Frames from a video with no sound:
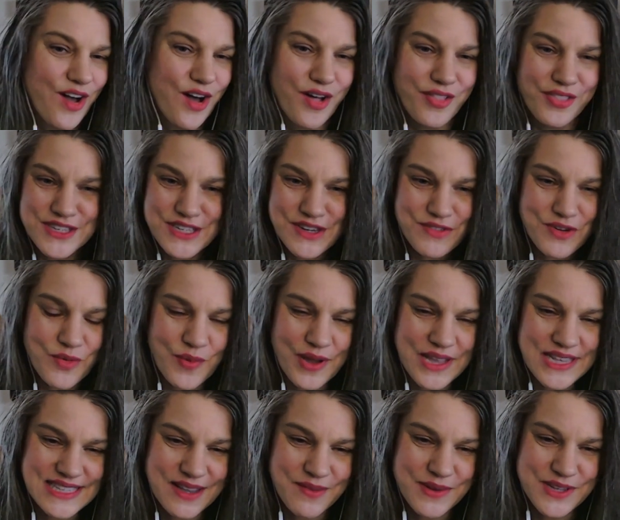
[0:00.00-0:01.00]
all the different
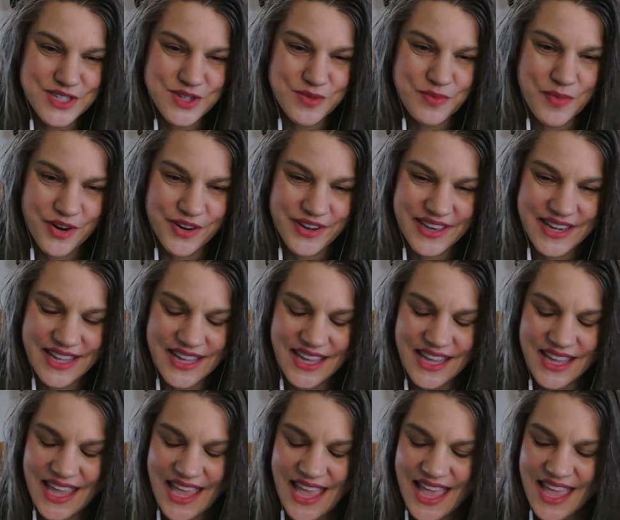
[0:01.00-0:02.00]
ways that we do
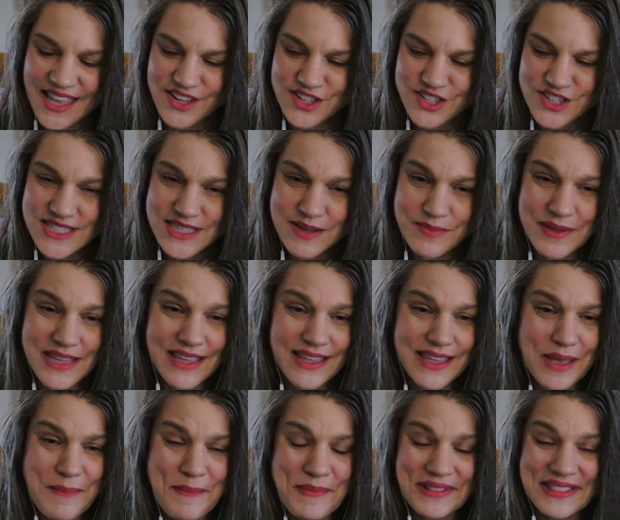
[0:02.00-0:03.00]
marketing, and just to be
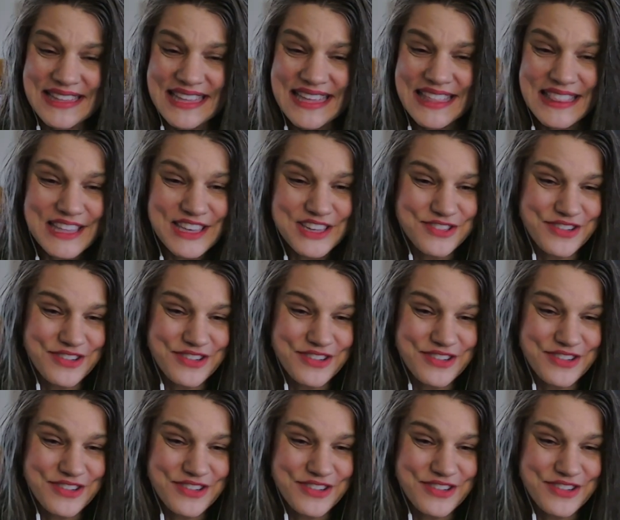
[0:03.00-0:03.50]
completely